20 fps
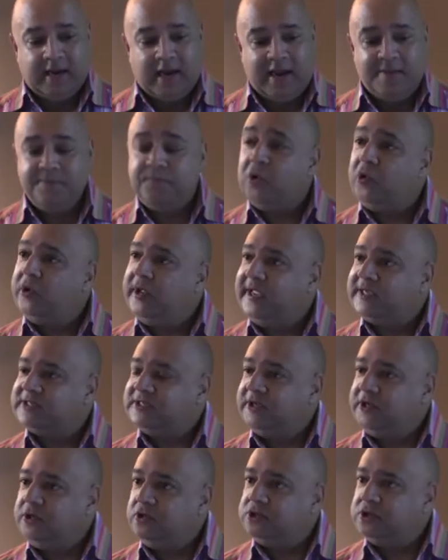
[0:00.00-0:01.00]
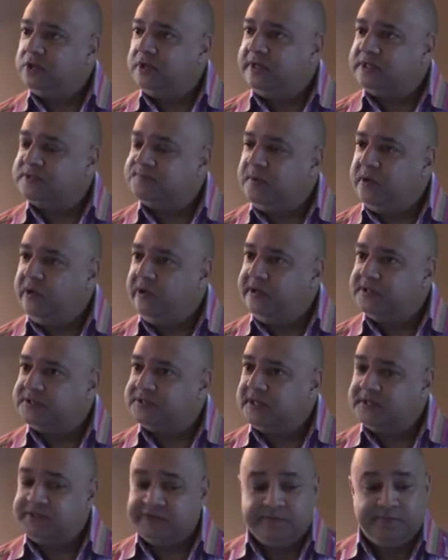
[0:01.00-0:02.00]
employee execution and experience
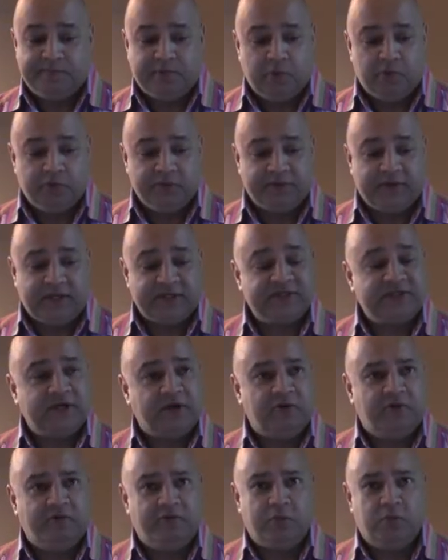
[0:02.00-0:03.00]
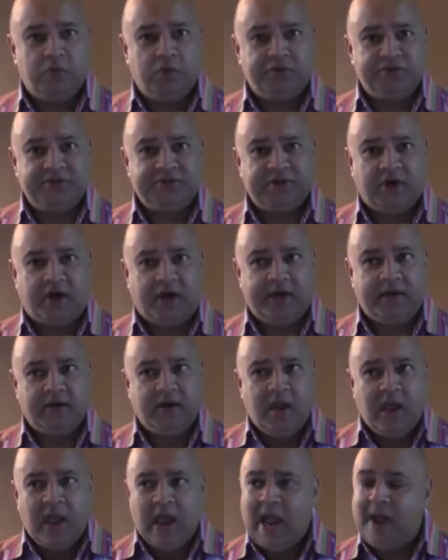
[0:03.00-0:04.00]
as important as total reward design.
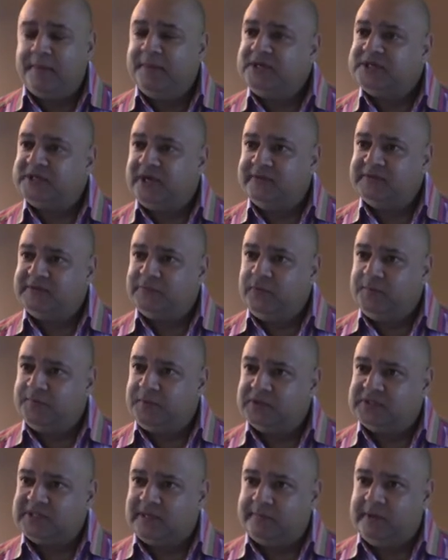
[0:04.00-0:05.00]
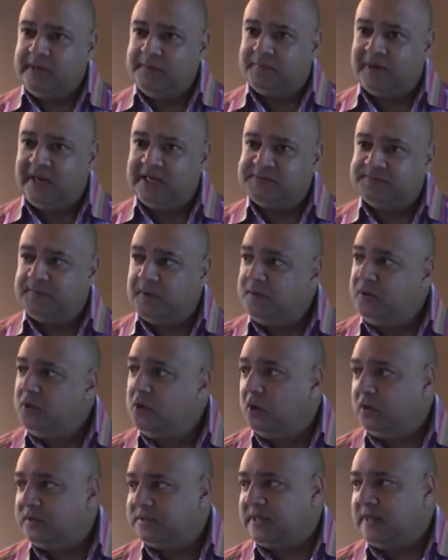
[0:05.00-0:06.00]
How many times have we put something in place but
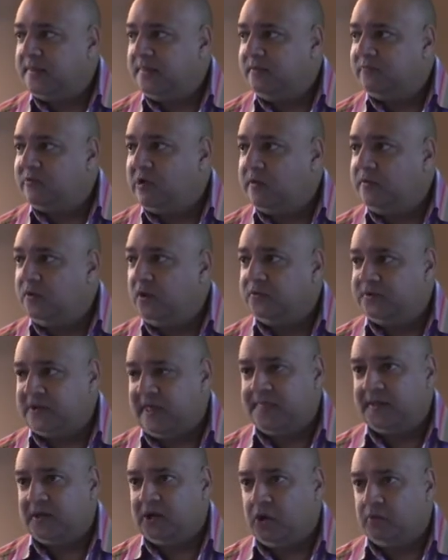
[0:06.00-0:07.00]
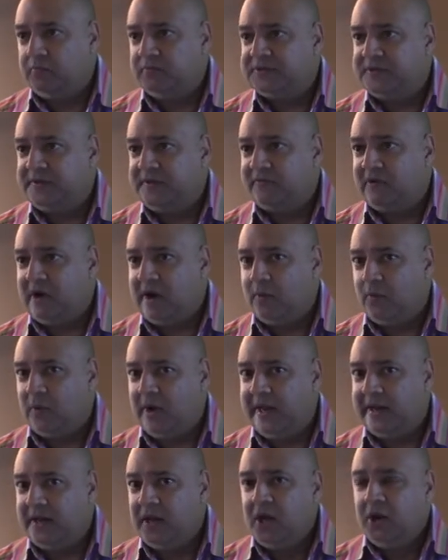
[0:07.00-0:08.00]
not done the comms in the right
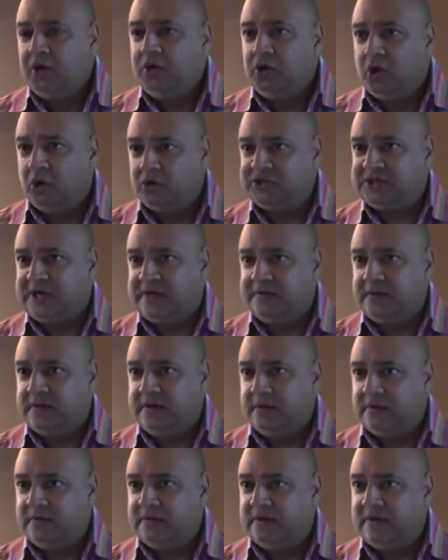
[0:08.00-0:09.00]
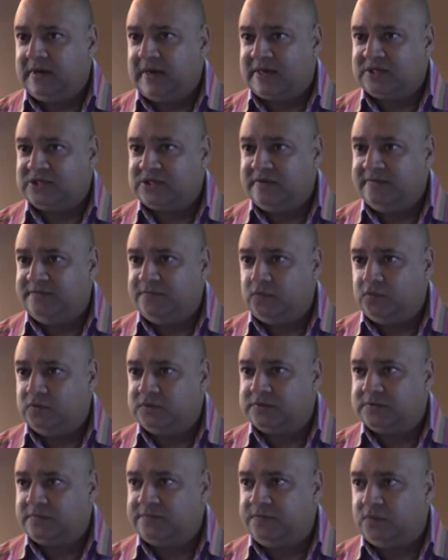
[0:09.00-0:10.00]
way, not checked that it actually
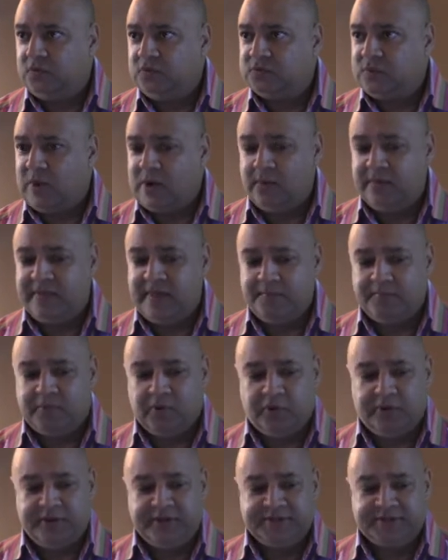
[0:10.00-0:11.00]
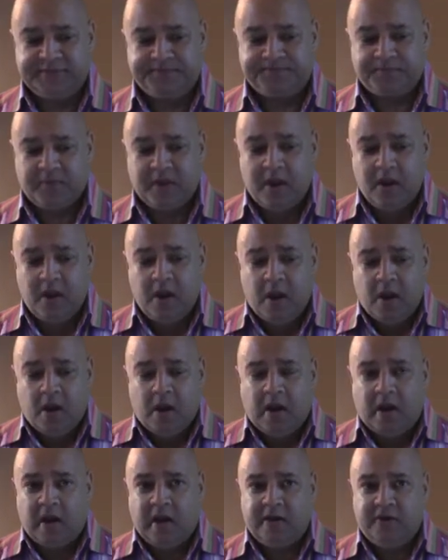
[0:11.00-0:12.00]
falls well with employees?
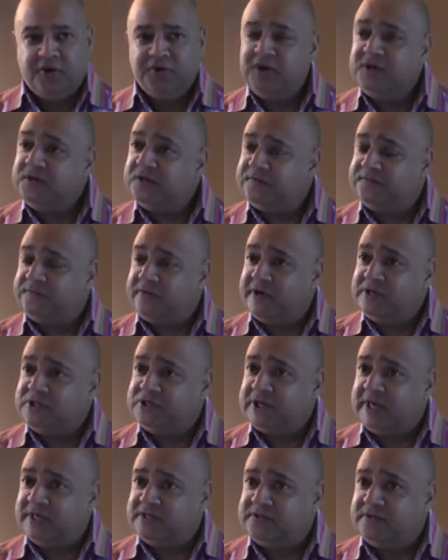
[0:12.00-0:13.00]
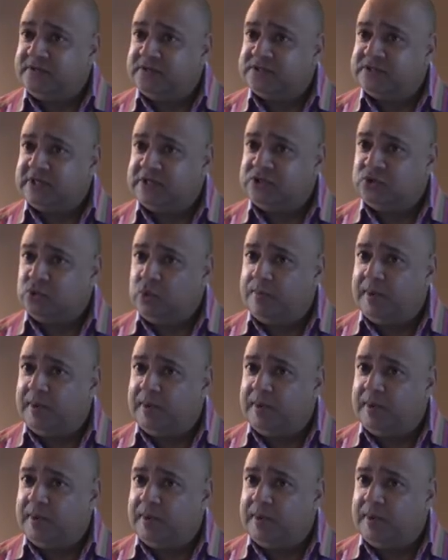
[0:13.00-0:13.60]
You need a differentiator that sets you